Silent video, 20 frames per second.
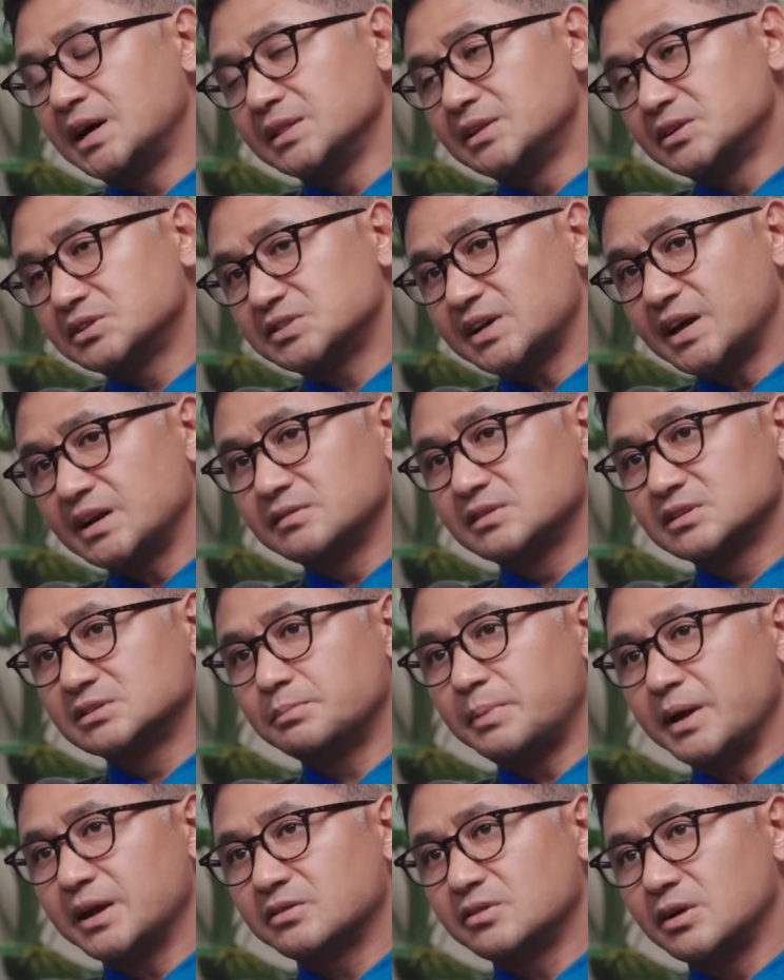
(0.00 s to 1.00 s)
the other side of the
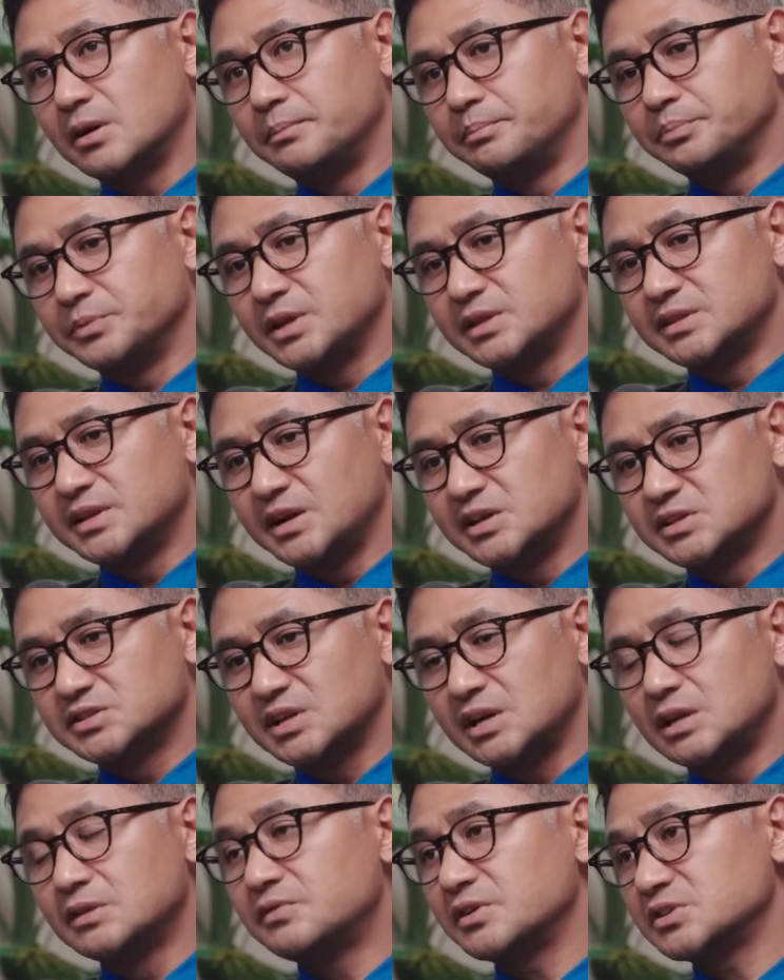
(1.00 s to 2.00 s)
spectrum, there
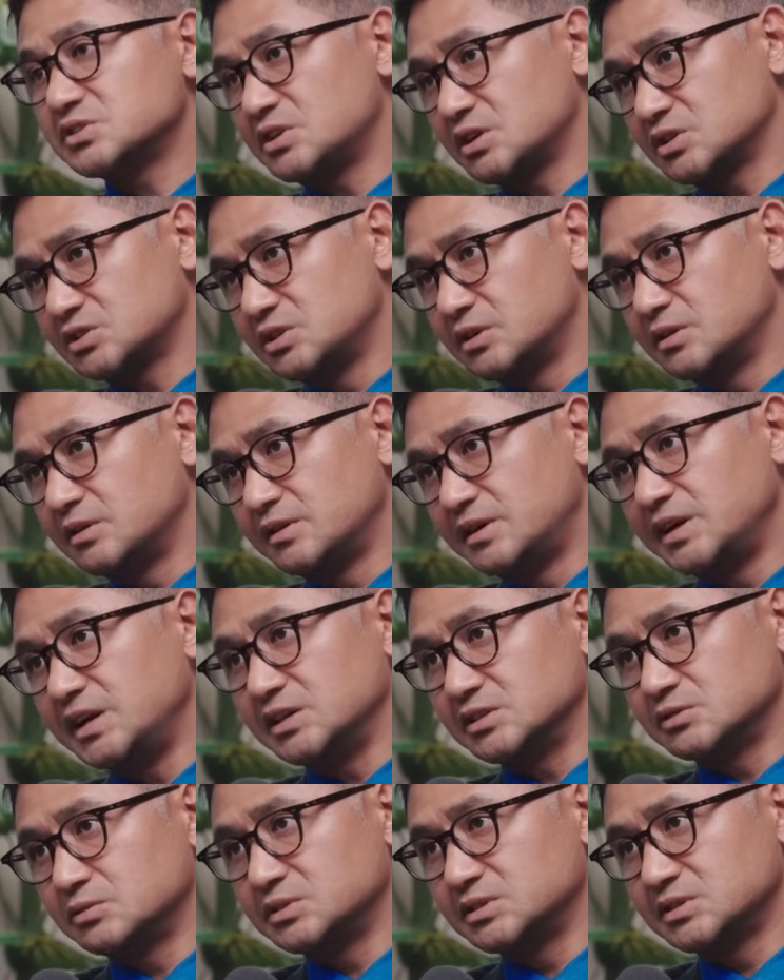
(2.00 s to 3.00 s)
is infrastructure
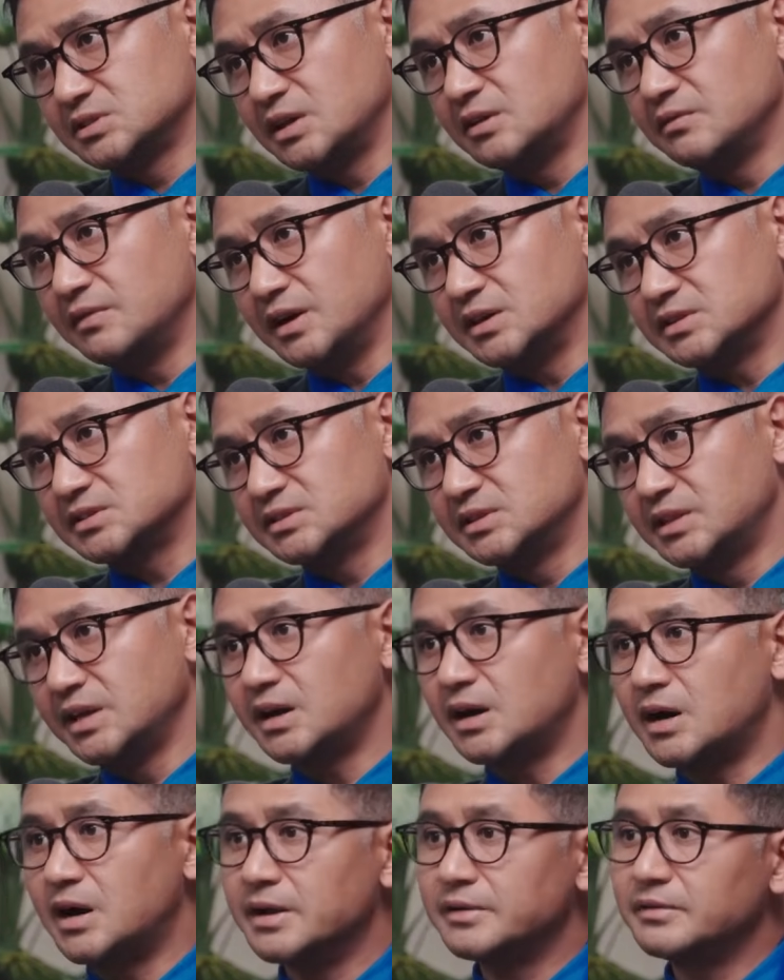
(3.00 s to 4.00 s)
REITs, which is InvITs.
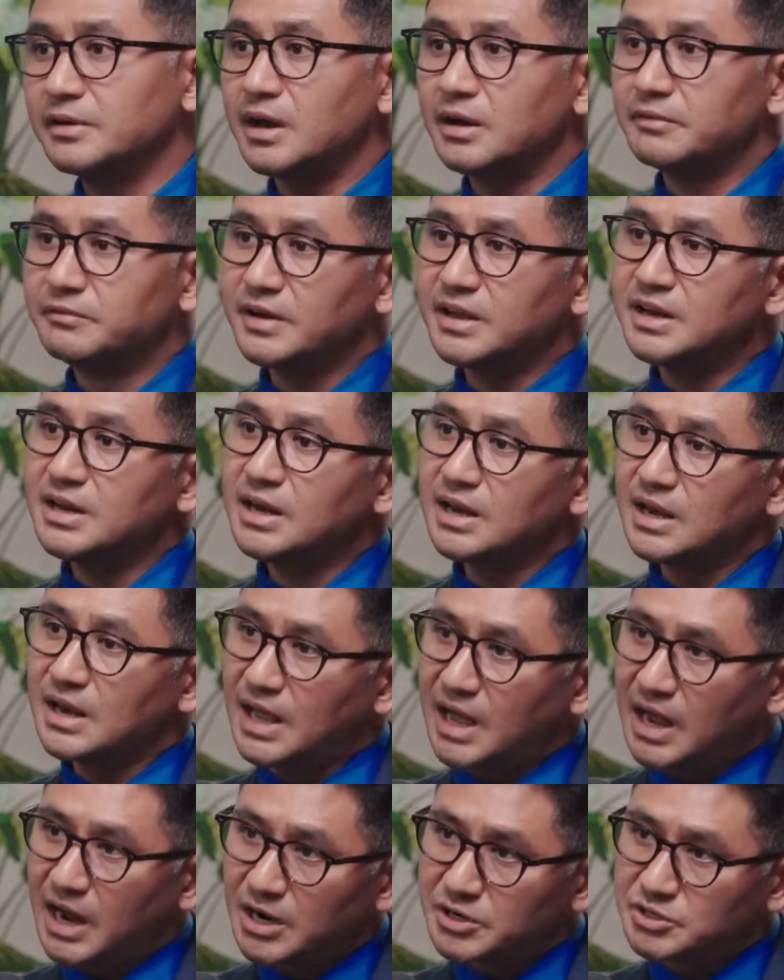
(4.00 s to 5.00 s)
They earn a very
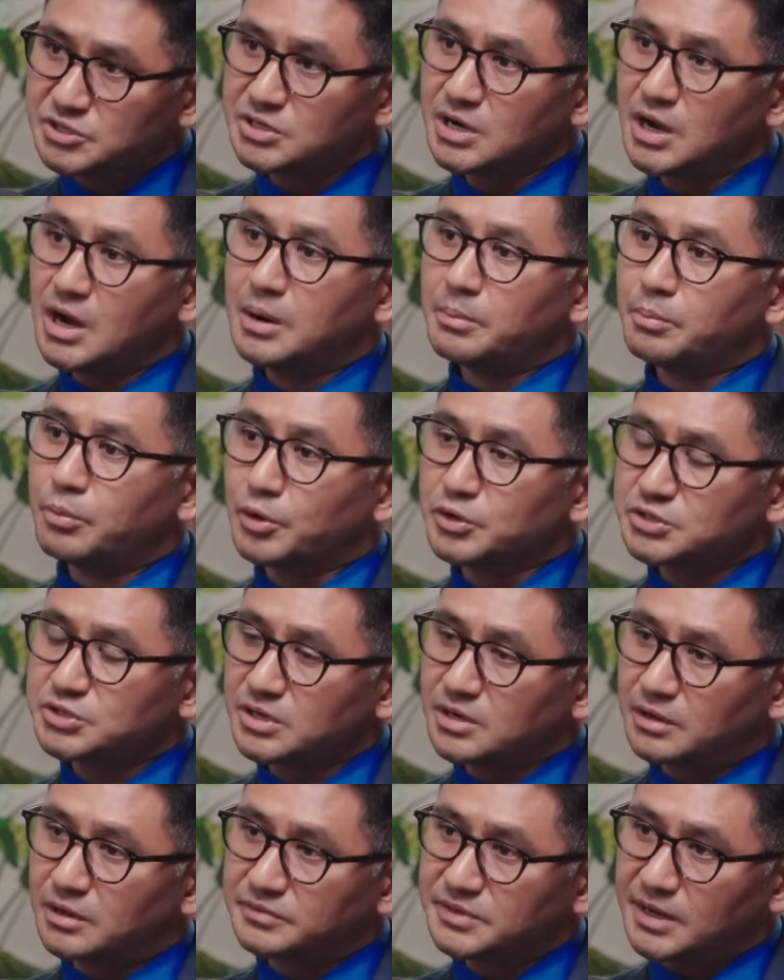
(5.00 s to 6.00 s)
large
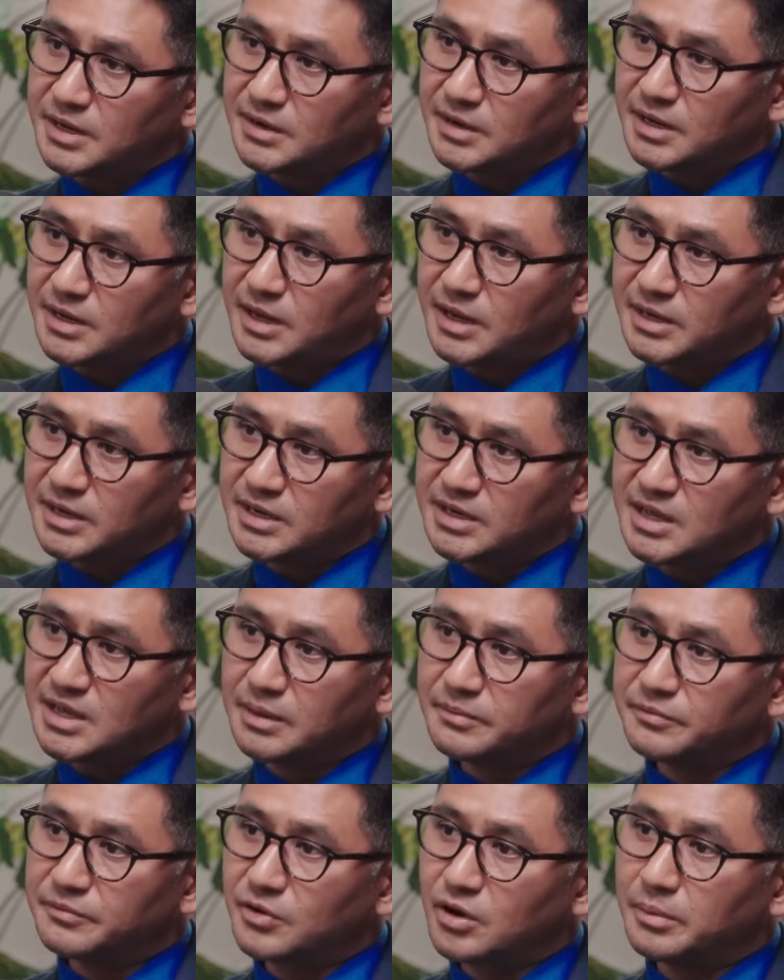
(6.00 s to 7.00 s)
portion of their
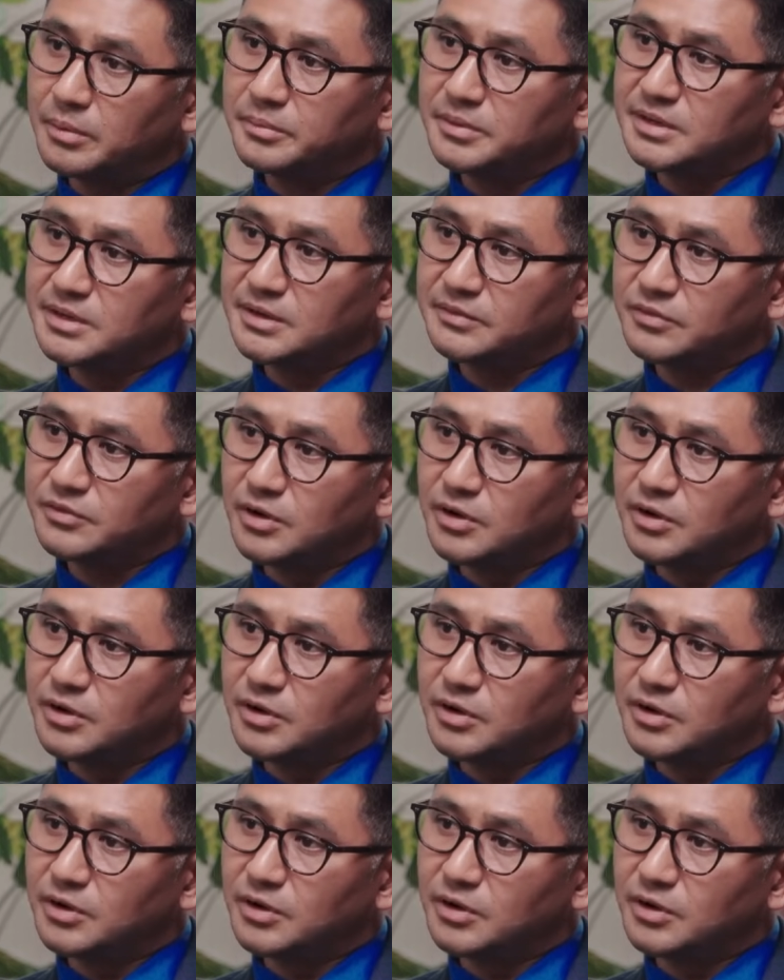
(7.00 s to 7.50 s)
income from